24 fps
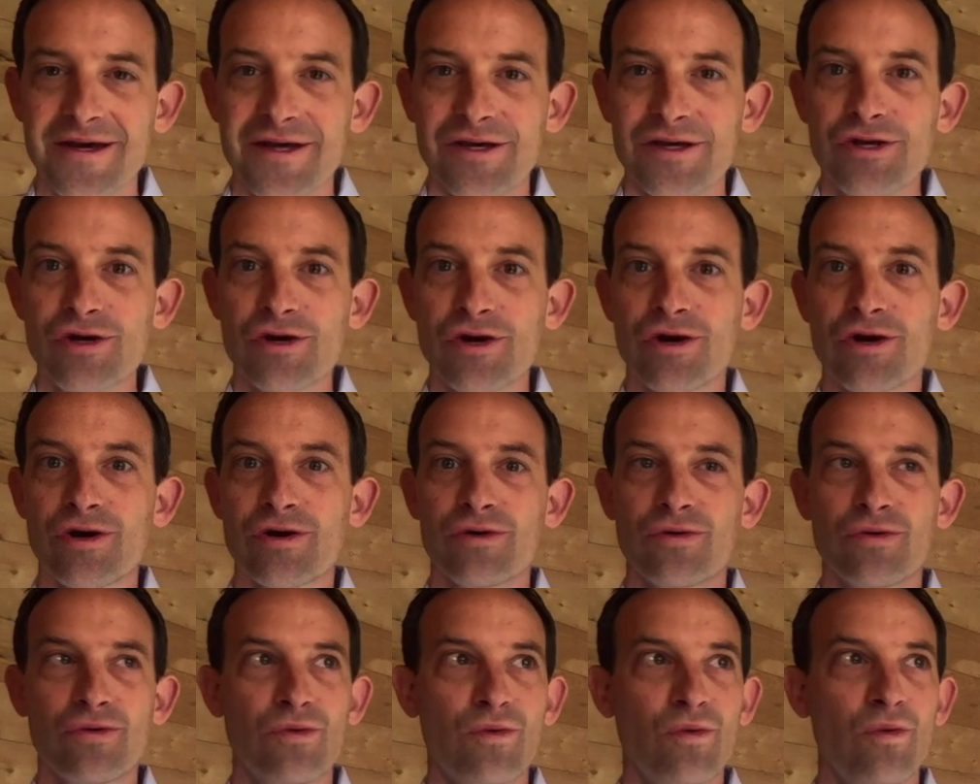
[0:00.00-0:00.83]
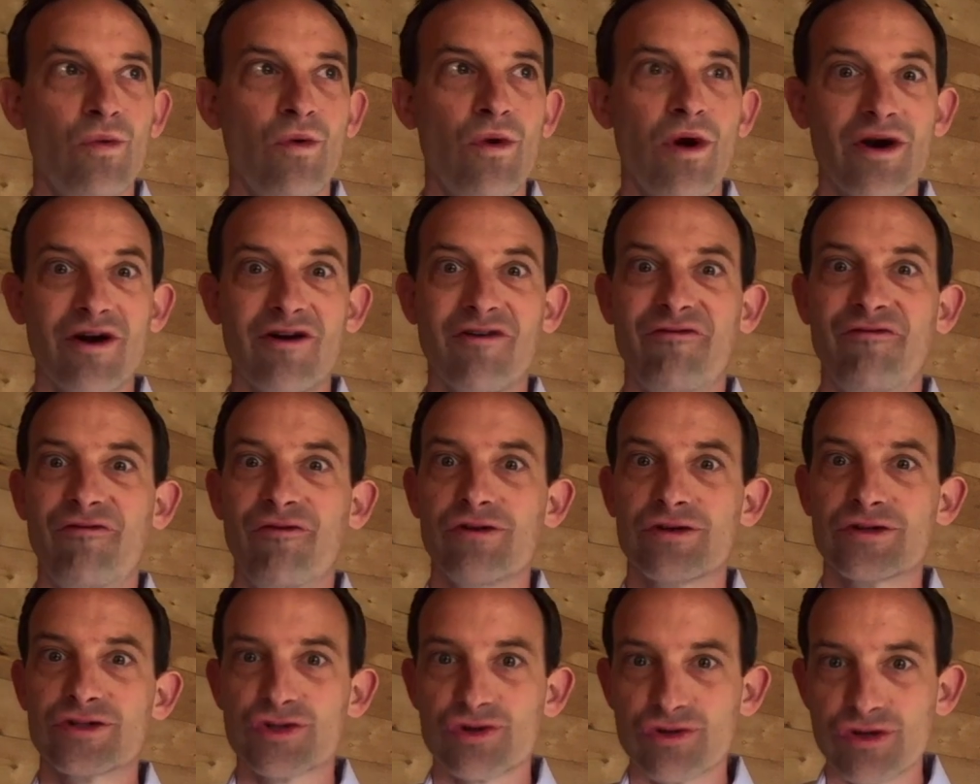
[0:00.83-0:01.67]
your
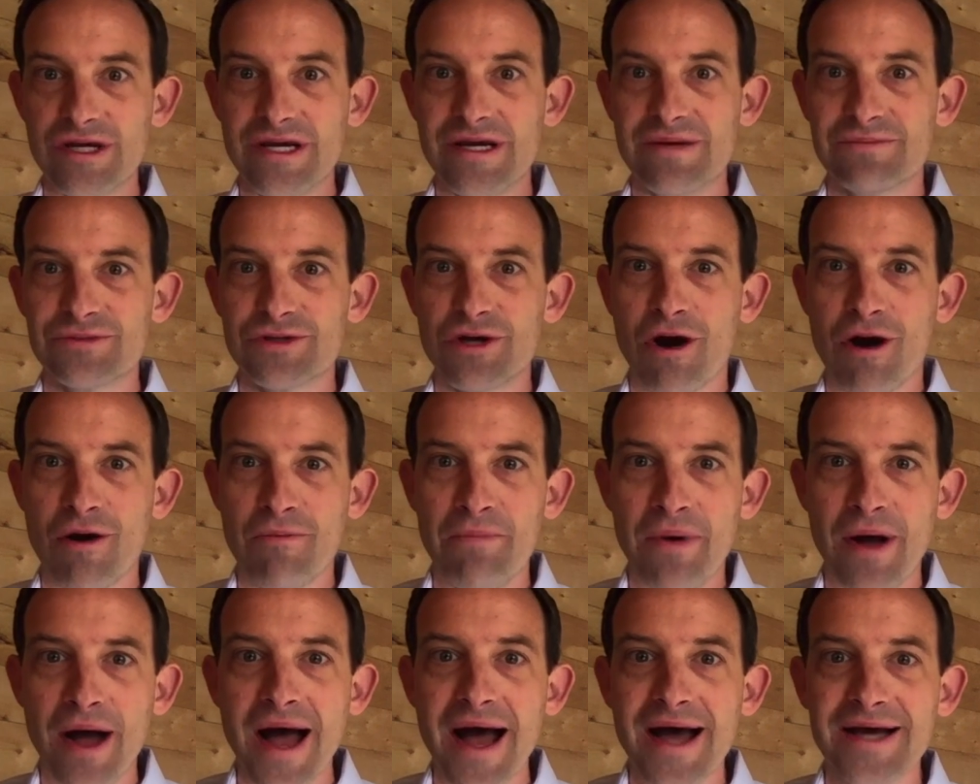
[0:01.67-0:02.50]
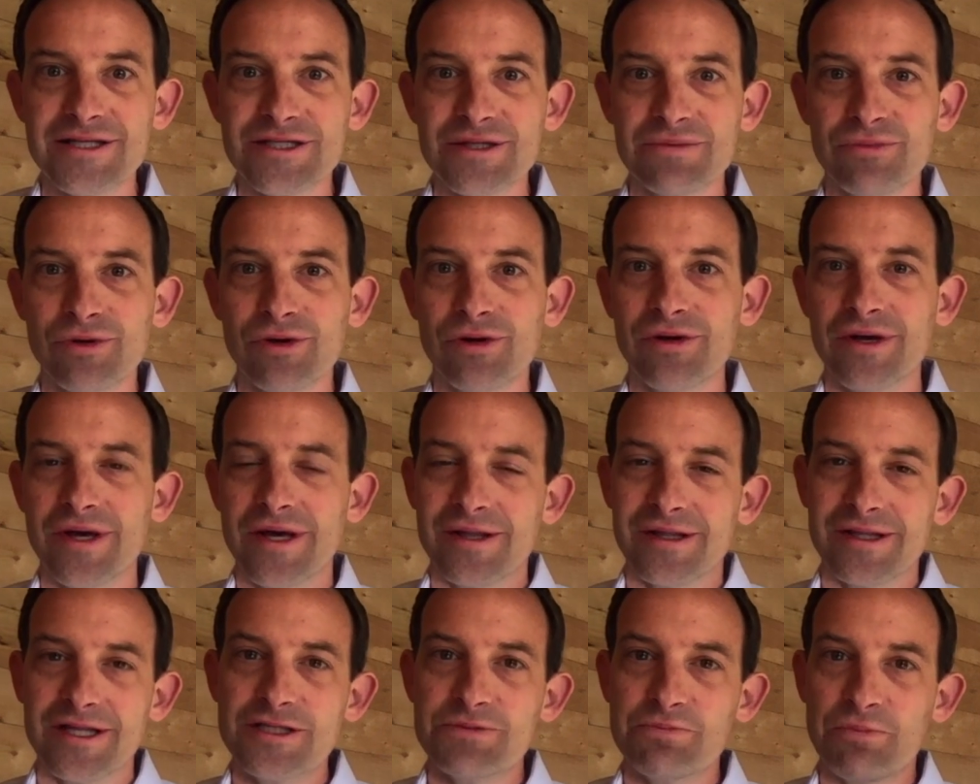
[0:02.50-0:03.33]
wonderful dreams are possible,
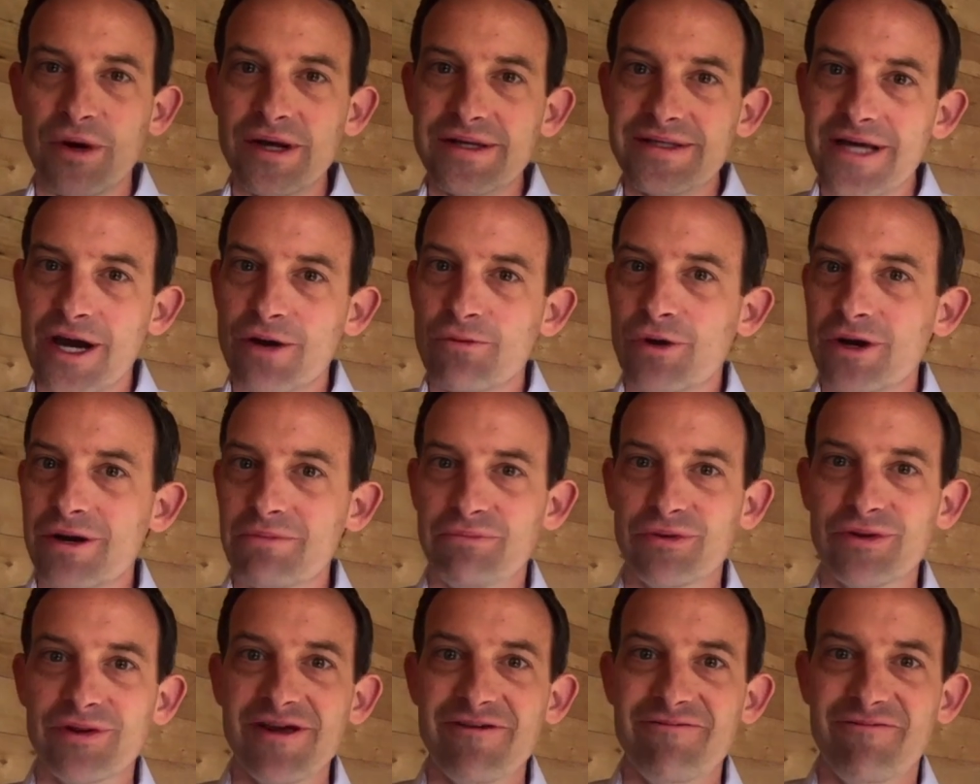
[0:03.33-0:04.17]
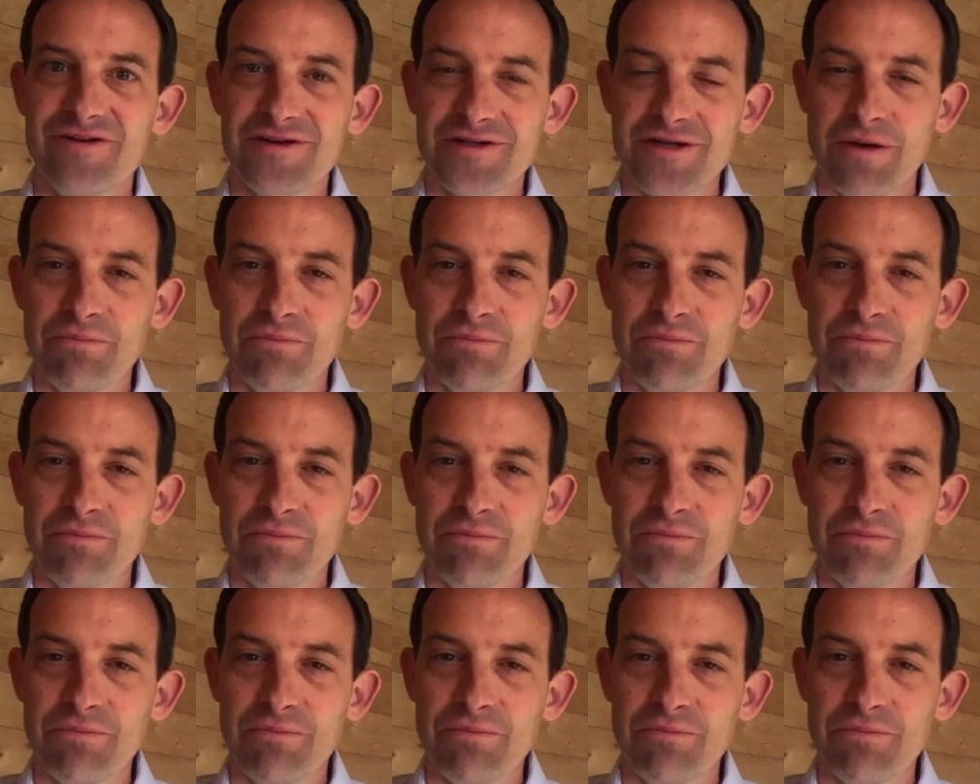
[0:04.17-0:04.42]
let's break down what a belief is.